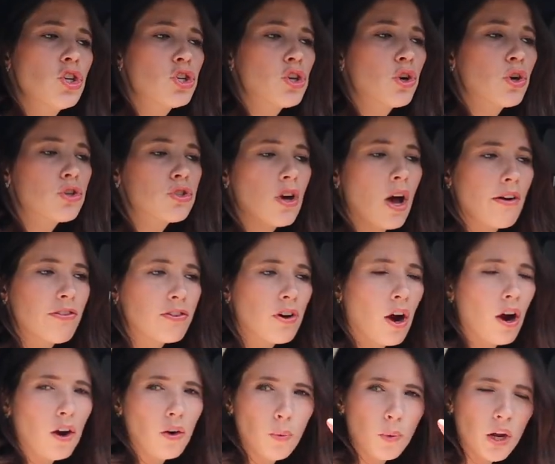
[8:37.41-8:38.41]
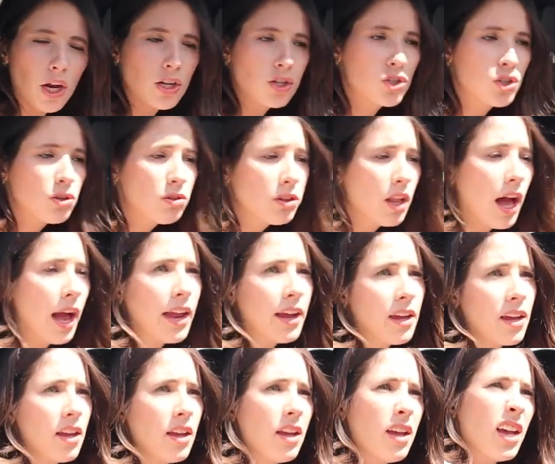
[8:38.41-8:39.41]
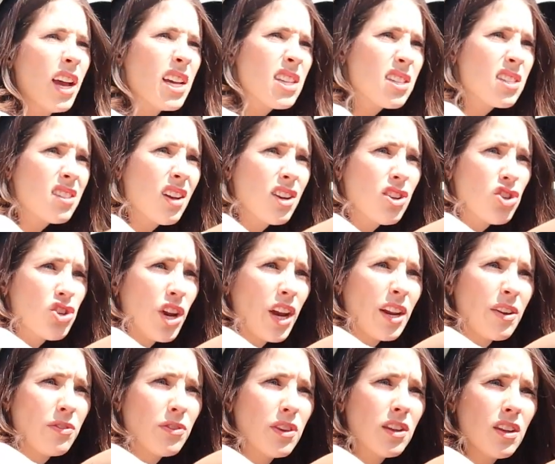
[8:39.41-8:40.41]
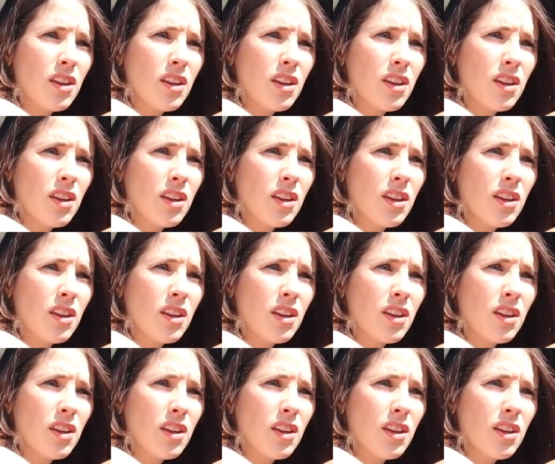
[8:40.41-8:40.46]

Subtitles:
Took us off guard. What I do like is a sunshade.